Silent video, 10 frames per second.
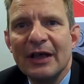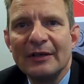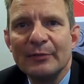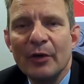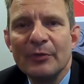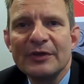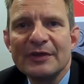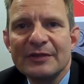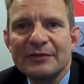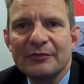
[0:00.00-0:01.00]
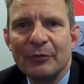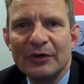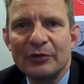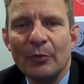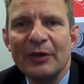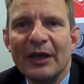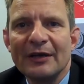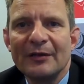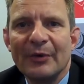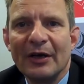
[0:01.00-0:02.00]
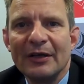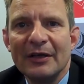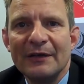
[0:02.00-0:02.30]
at the moment is quite dominated by